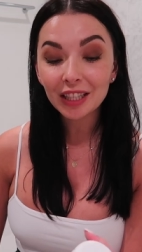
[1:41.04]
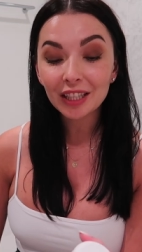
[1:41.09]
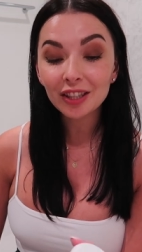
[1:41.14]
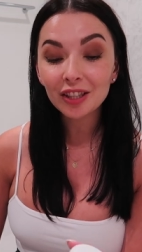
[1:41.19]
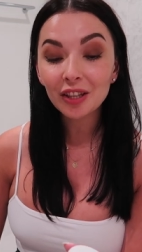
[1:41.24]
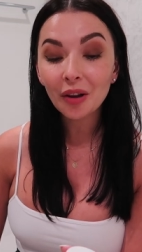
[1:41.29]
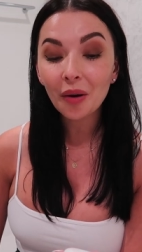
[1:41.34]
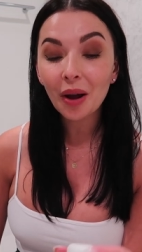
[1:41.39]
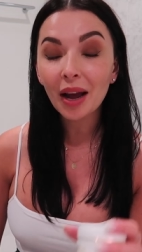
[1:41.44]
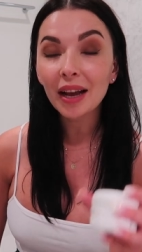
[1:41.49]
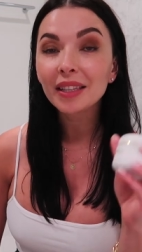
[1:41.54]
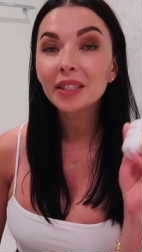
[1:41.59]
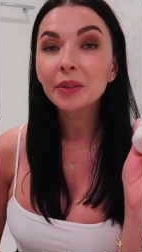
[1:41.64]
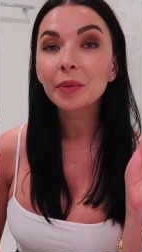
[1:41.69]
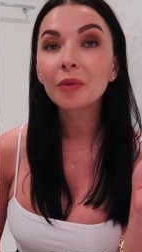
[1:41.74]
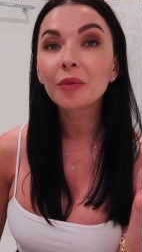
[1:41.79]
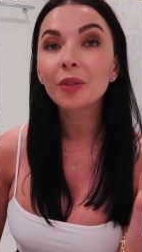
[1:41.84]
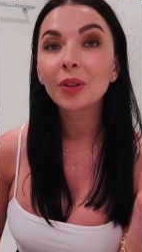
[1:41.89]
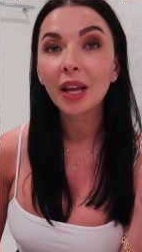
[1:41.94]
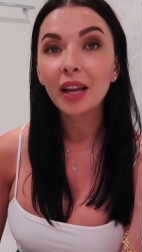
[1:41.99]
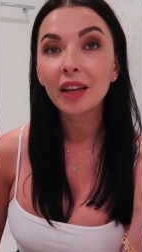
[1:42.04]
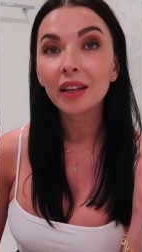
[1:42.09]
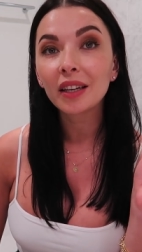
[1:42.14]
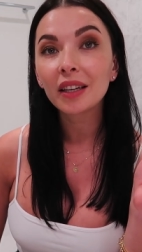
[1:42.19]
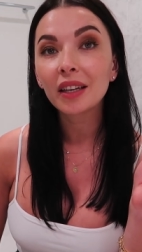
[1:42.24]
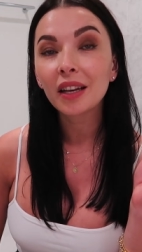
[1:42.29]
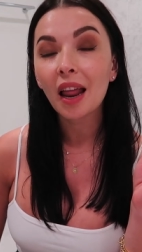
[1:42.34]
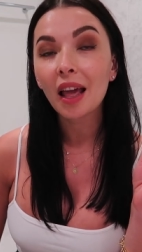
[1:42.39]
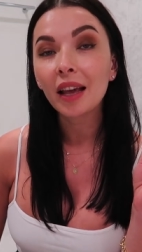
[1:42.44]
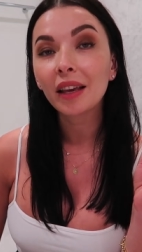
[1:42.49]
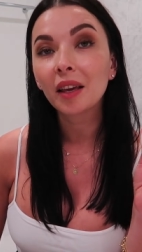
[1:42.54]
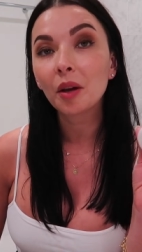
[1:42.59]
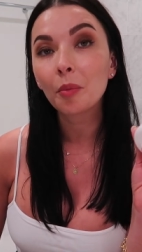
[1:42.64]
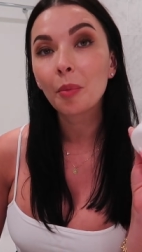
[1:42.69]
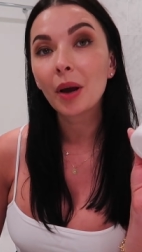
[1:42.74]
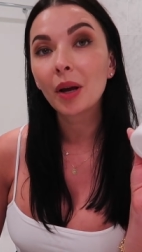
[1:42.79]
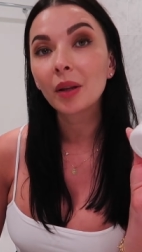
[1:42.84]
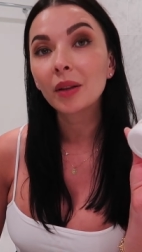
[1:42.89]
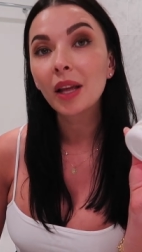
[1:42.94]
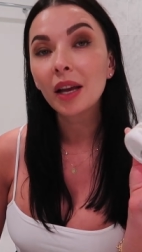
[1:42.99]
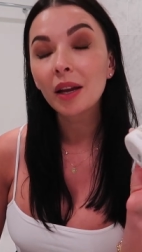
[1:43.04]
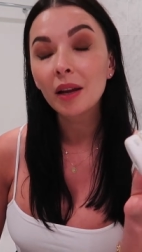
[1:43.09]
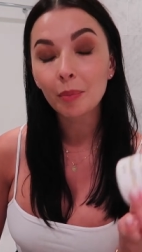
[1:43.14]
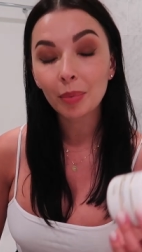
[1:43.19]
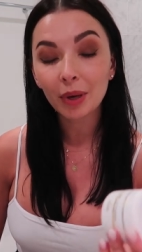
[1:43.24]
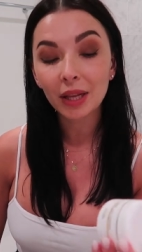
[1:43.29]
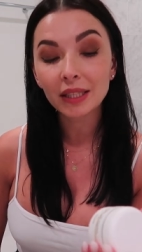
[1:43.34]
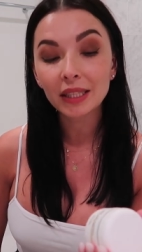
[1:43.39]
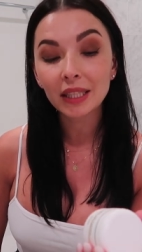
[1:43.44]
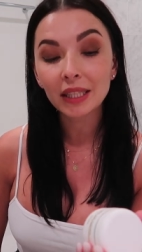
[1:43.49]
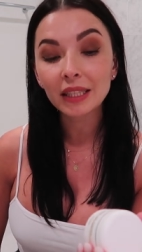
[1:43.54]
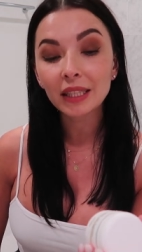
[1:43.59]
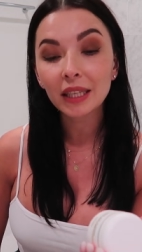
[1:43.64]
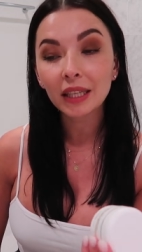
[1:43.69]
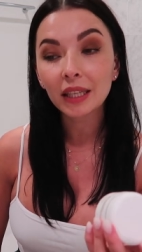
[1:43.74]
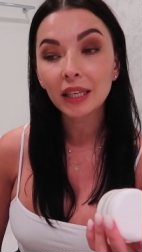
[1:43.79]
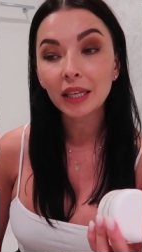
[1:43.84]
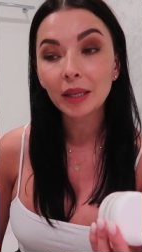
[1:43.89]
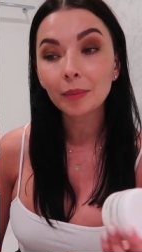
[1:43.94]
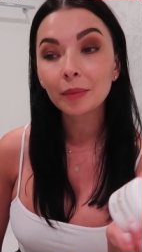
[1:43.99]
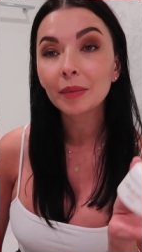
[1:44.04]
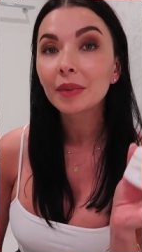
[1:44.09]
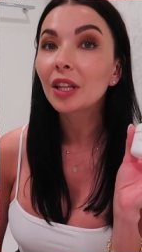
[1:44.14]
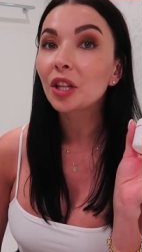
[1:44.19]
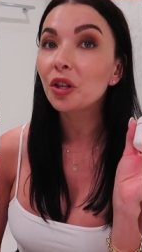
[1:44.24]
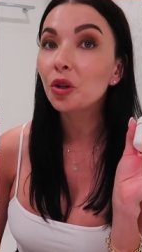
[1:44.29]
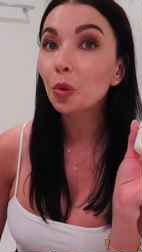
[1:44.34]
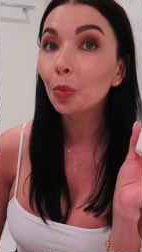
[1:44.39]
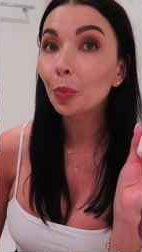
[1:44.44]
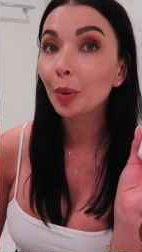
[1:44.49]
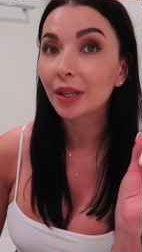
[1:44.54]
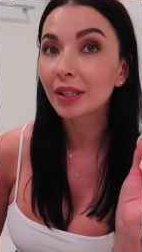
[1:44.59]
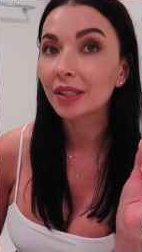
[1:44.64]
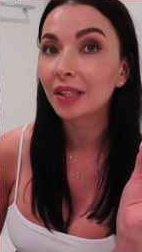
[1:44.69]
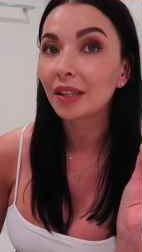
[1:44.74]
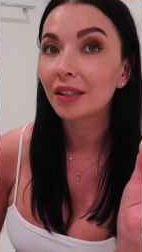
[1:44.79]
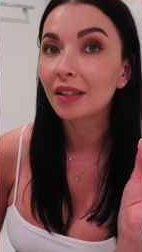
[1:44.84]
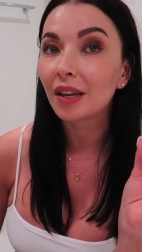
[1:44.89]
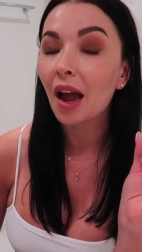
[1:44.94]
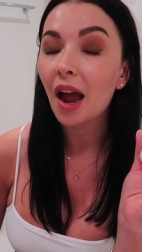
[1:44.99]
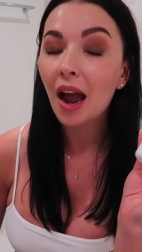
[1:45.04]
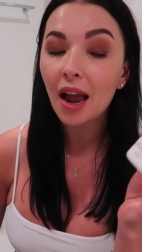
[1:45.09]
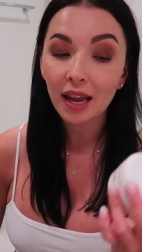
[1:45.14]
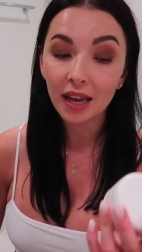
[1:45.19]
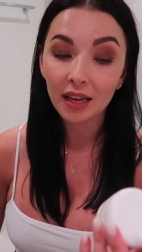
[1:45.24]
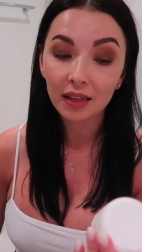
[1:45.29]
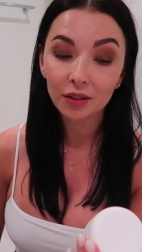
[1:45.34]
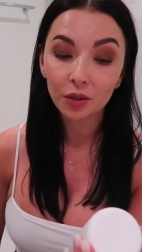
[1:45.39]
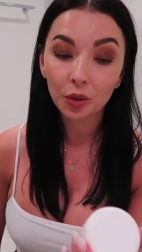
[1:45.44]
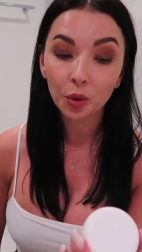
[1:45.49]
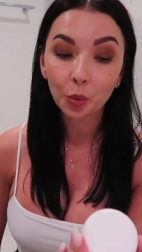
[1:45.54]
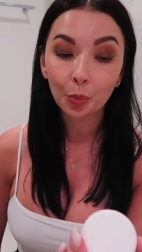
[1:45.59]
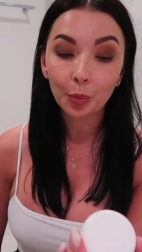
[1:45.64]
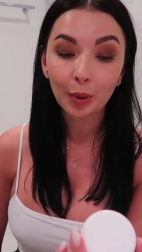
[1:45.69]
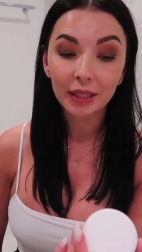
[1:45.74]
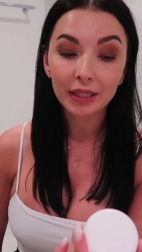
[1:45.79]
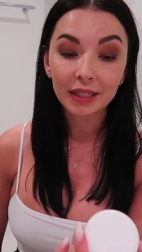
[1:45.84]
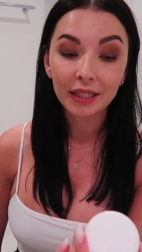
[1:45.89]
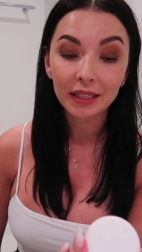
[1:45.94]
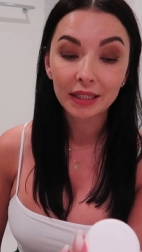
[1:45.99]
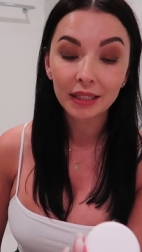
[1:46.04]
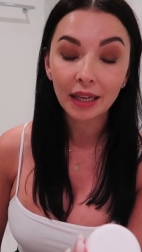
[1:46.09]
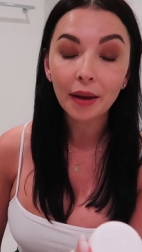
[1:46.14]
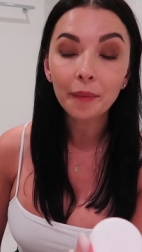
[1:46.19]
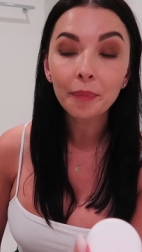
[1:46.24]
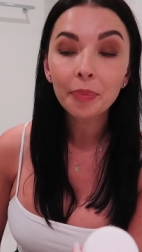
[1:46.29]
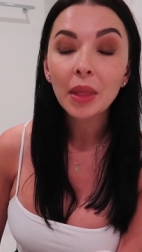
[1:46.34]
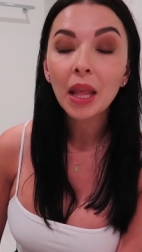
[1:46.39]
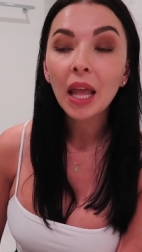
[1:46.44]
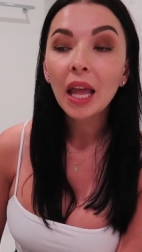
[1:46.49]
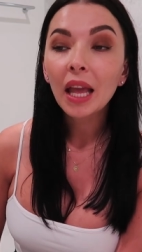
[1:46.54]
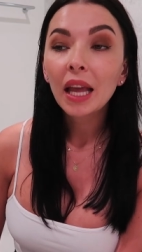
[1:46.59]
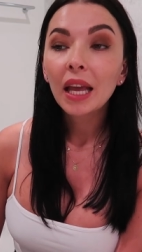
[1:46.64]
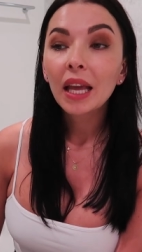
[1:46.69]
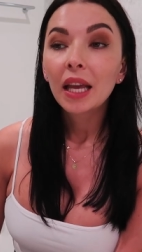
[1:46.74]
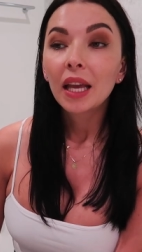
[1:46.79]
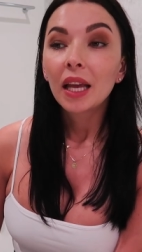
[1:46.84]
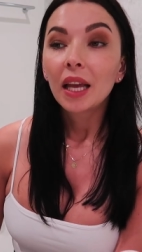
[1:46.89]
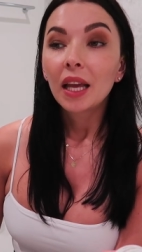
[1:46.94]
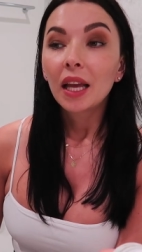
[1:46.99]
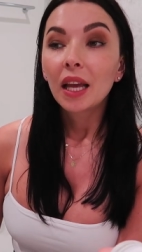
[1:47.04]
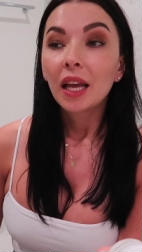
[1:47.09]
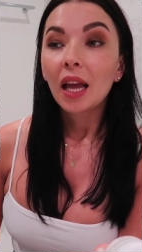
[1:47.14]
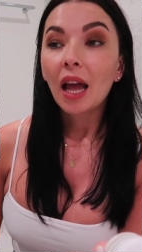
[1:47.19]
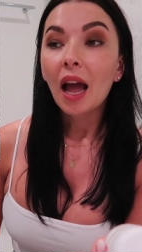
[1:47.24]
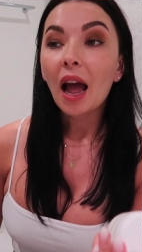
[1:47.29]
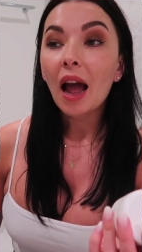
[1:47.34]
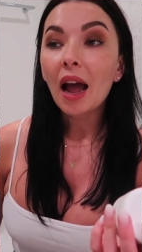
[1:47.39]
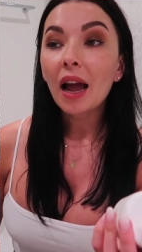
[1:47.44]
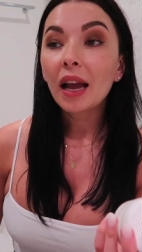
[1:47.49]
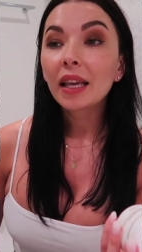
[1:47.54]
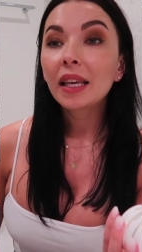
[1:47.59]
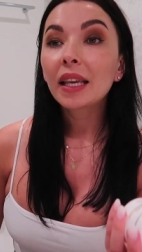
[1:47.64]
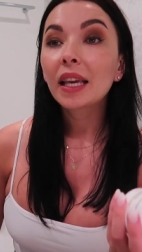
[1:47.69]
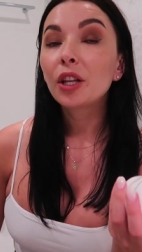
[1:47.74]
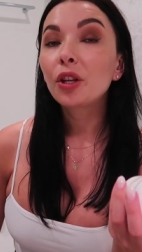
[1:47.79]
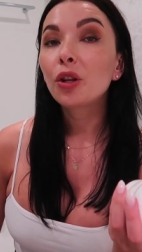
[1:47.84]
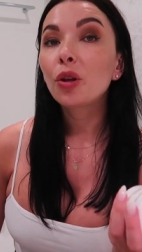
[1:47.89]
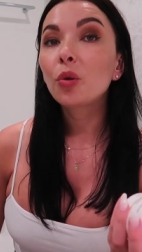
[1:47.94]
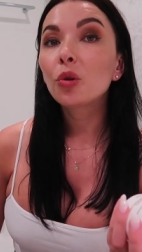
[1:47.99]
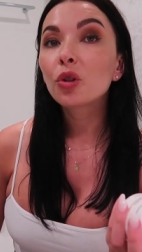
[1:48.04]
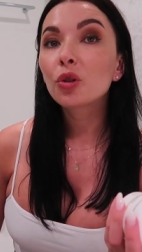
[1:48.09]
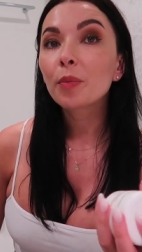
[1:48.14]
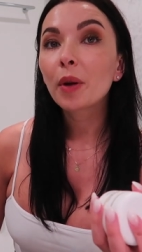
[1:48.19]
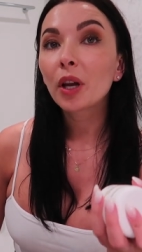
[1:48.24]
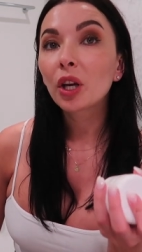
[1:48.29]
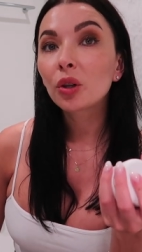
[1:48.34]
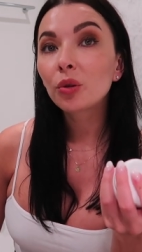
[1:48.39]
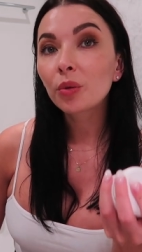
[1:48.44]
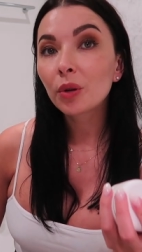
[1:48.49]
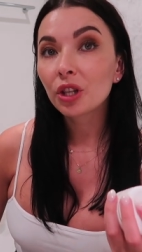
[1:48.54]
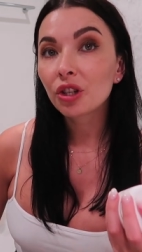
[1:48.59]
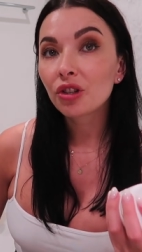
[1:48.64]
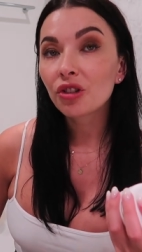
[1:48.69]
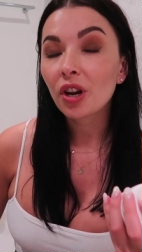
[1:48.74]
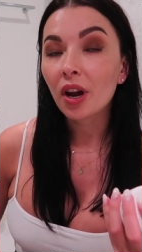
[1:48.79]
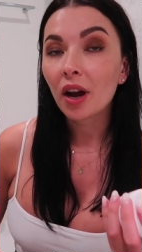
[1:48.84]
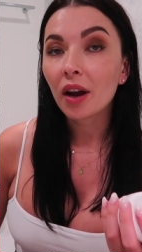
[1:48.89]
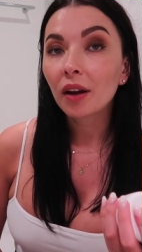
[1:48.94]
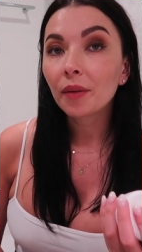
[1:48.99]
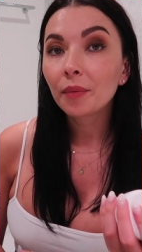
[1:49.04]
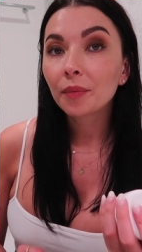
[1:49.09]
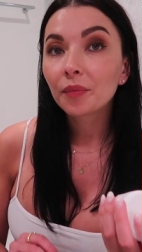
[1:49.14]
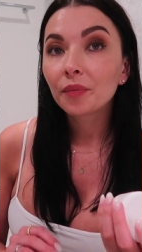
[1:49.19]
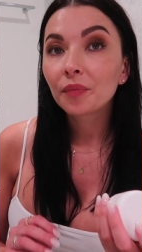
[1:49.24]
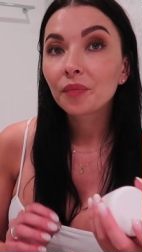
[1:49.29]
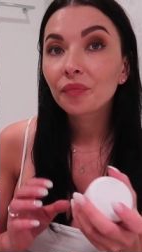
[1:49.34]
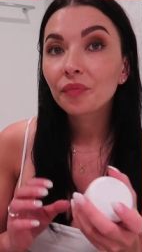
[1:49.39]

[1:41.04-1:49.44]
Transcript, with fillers: So I saw what I really like about that placenta cream, the new placenta, ISO placenta. I can use my gua sha